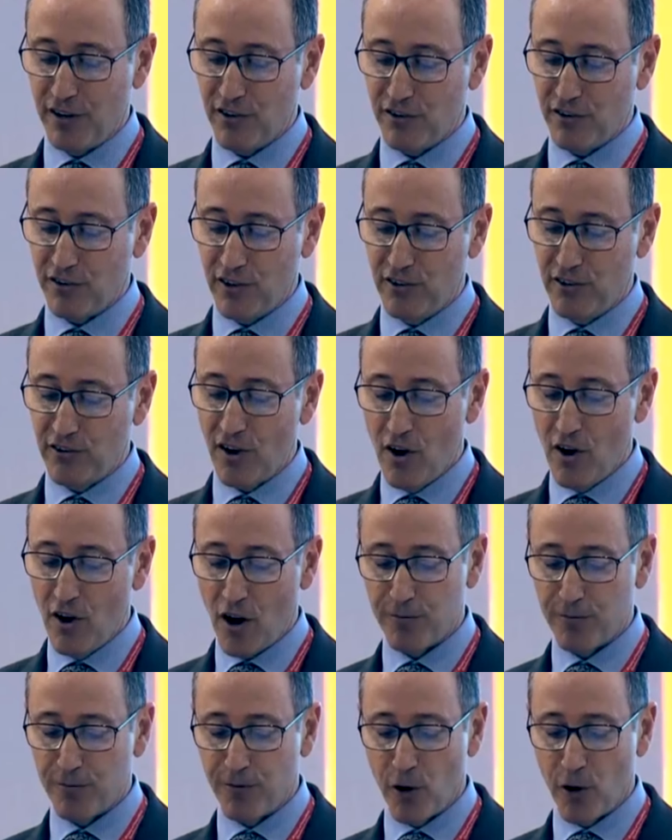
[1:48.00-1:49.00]
agencies
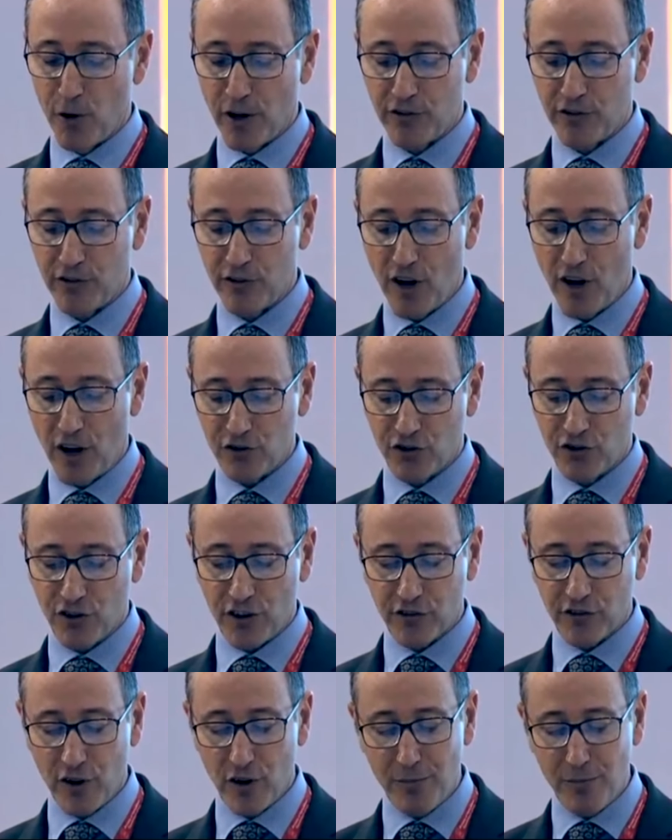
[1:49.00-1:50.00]
are focused not
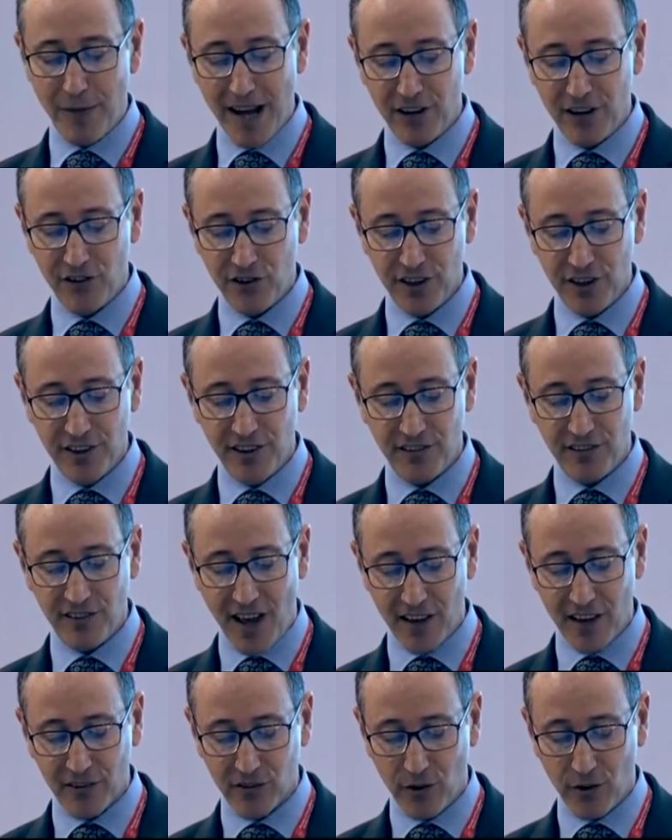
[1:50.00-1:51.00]
just on managing
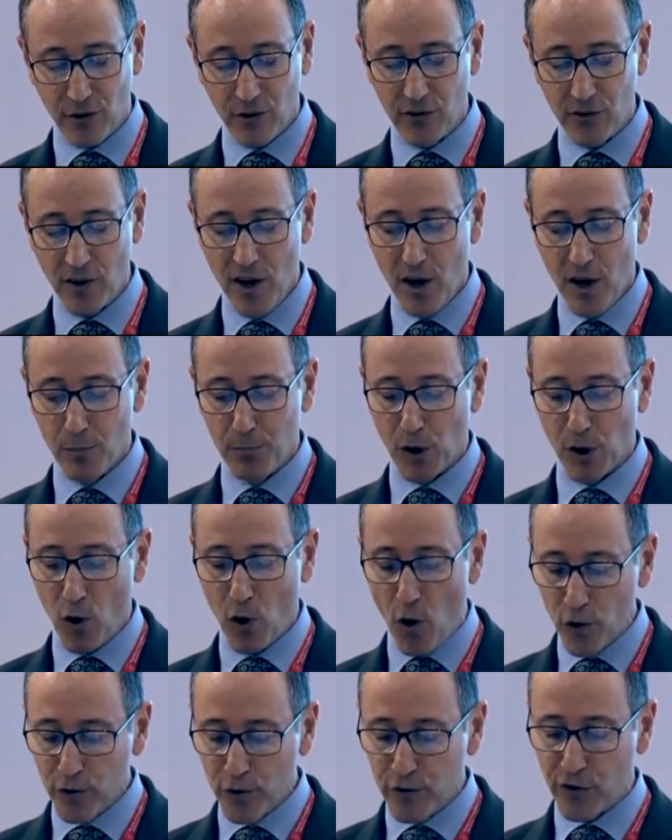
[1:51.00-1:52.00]
disasters,
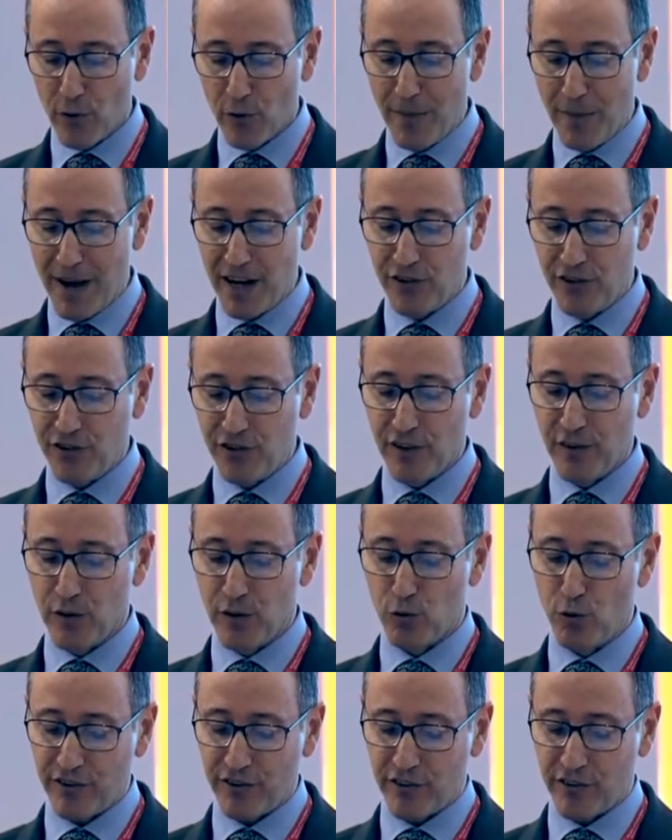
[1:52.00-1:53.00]
but also managing
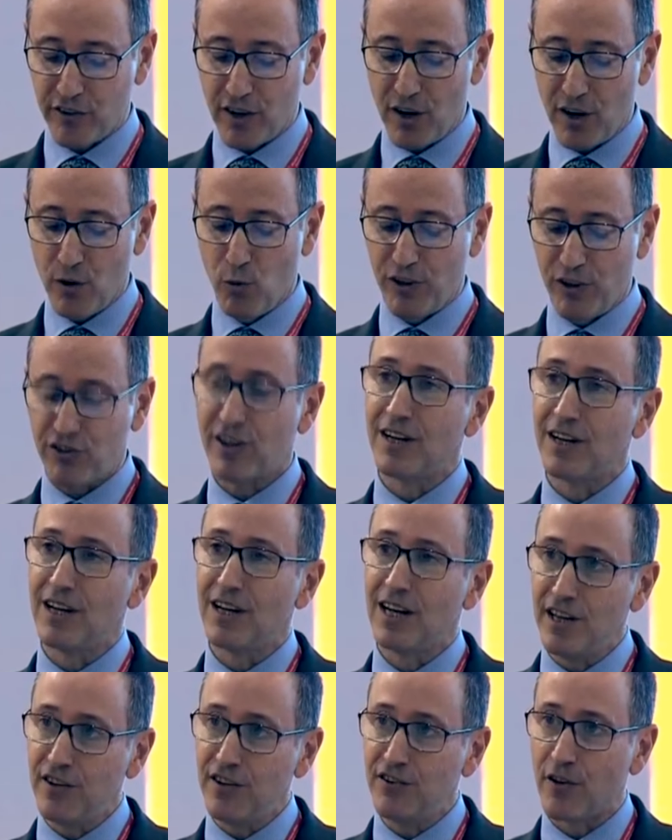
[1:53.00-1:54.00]
the risk which
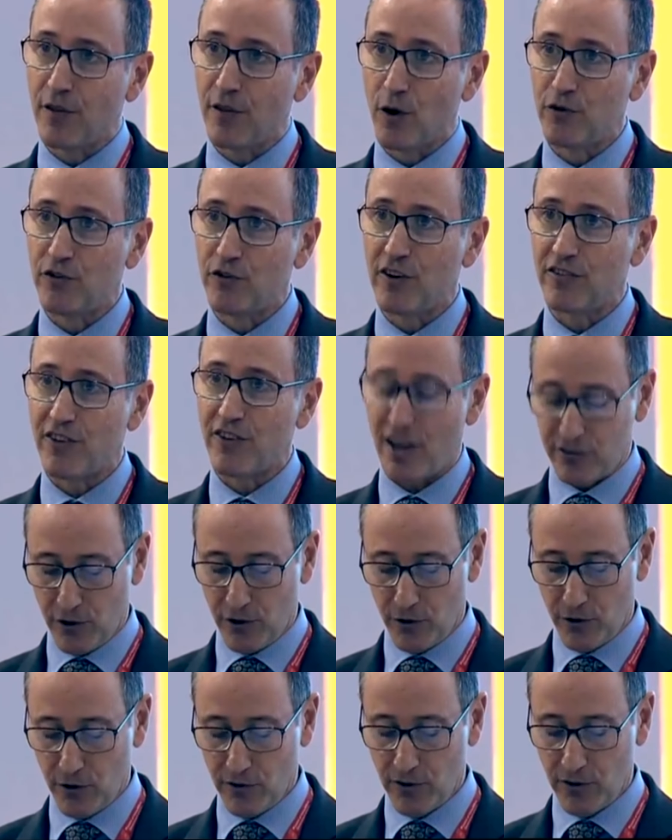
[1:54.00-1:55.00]
can lead to those
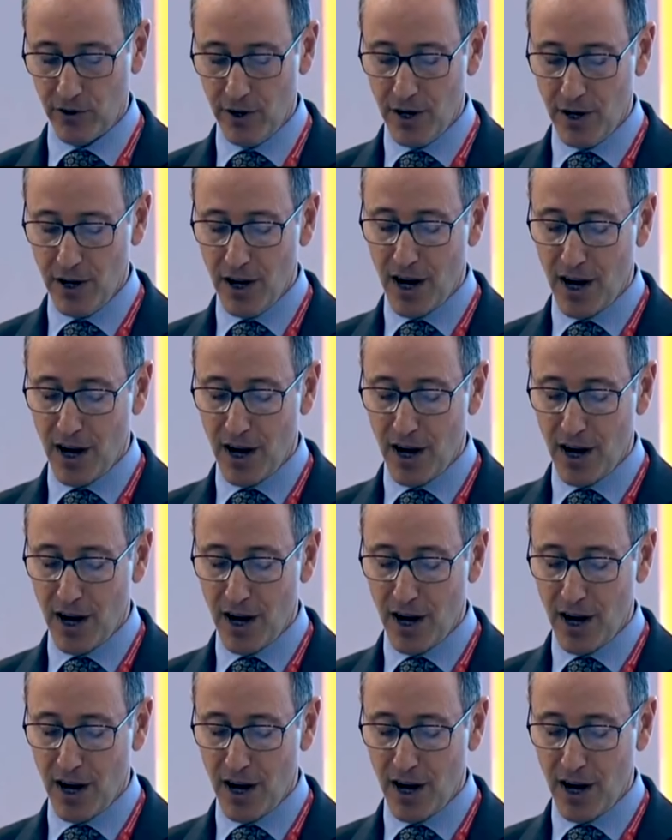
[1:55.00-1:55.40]
disasters.